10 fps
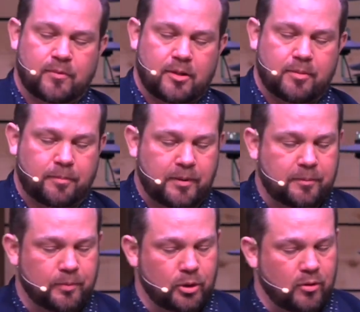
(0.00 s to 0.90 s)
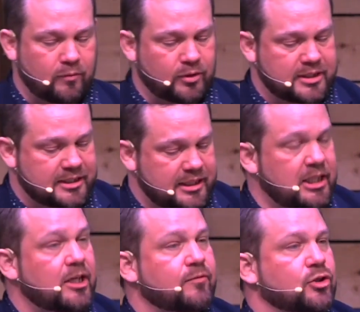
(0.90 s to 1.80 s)
but people who have
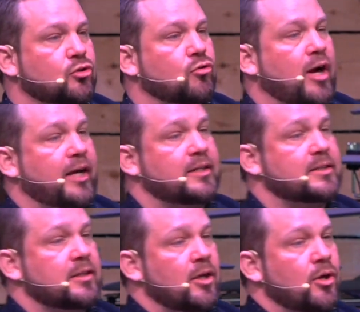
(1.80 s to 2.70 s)
received Christ,